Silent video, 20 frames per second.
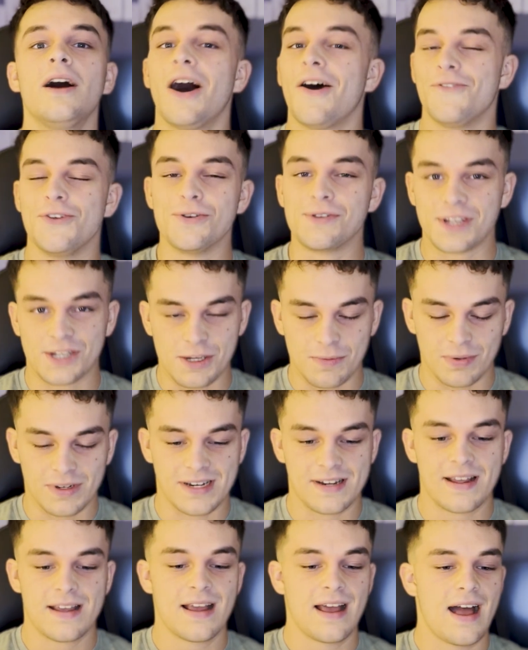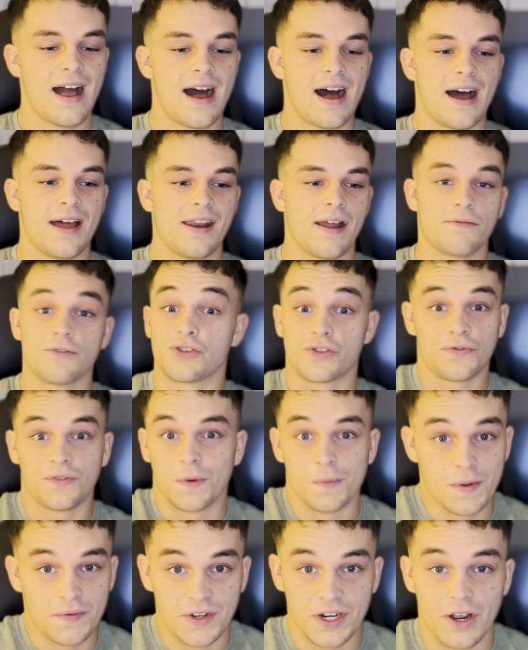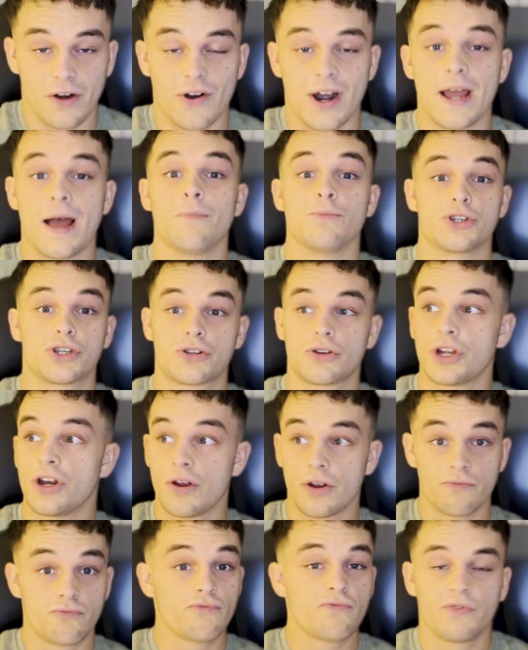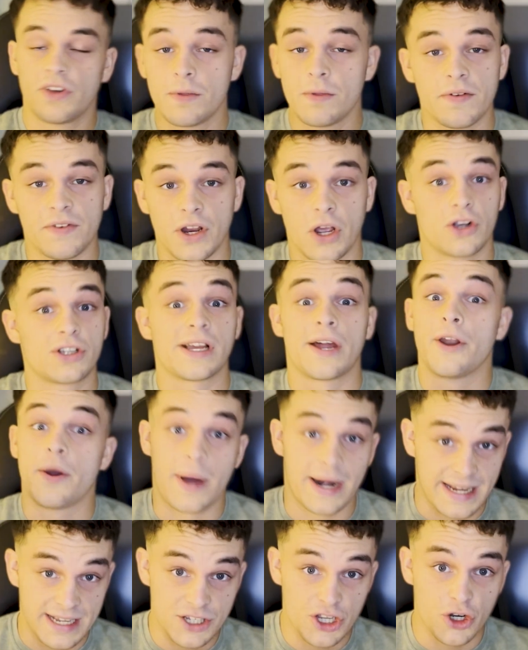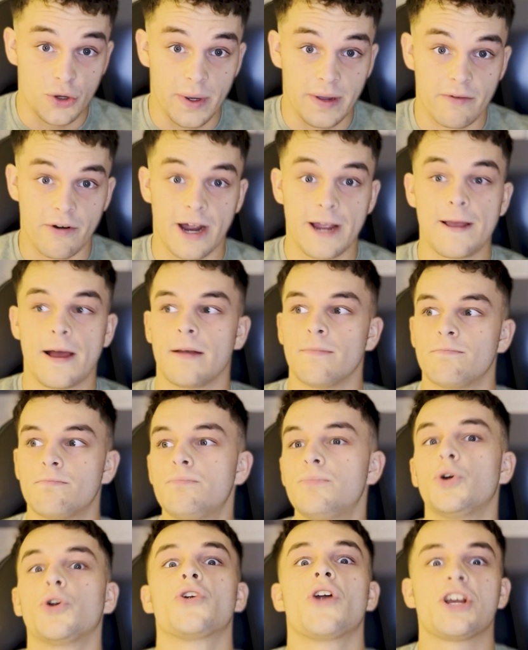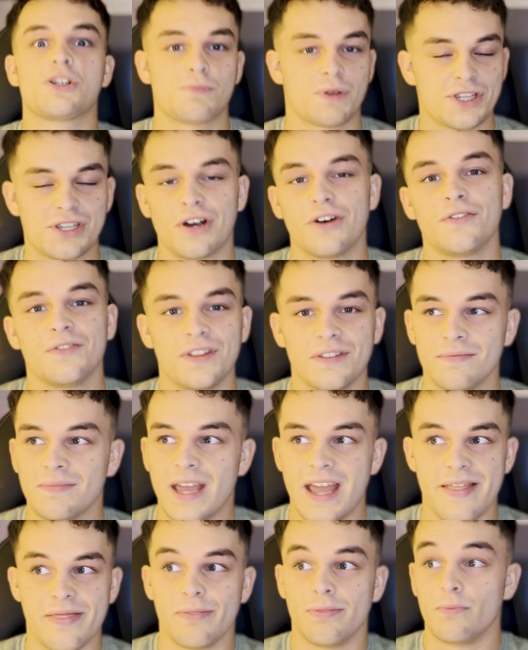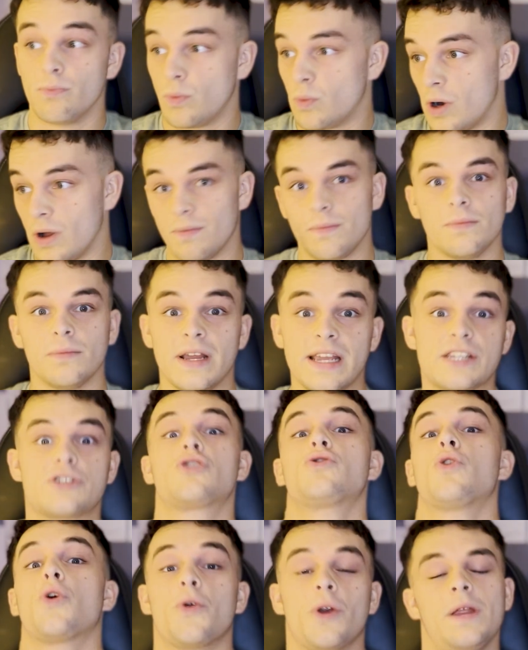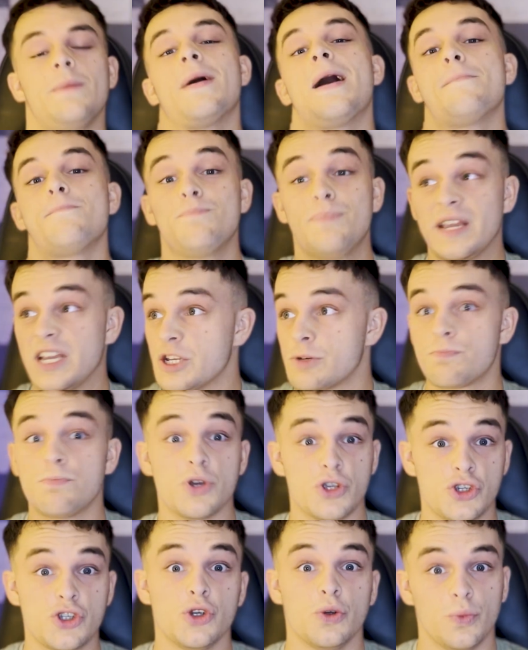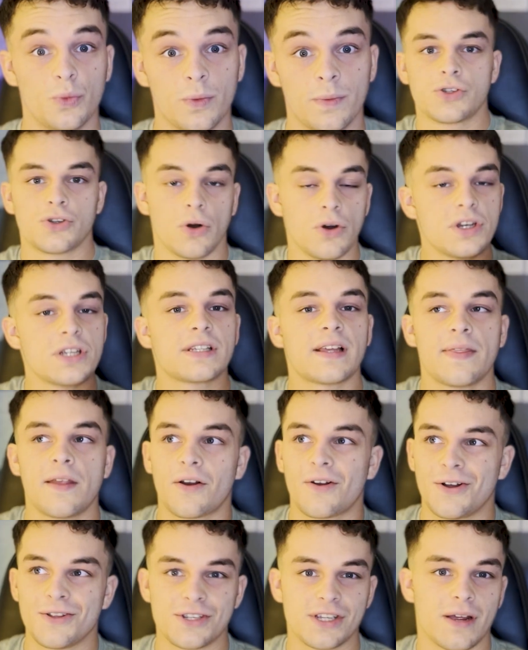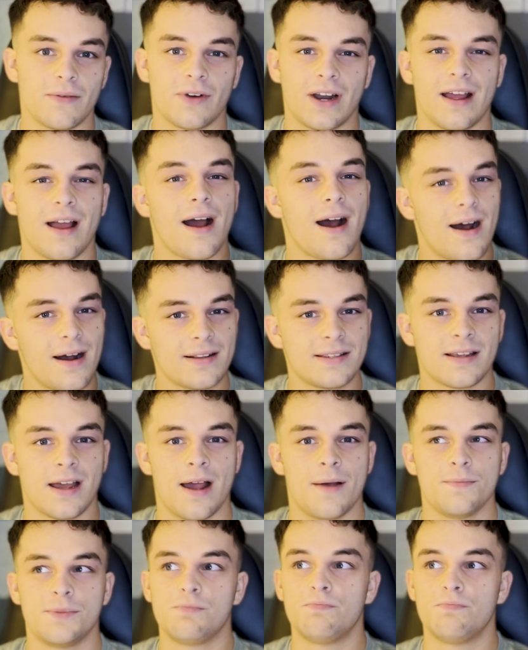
I've used discipline, and I've just filmed the video, right? I'm just gonna film the video because I know I need to do it, right? And progress myself in what is currently my biggest pursuit. So understand that concept, right? Hard times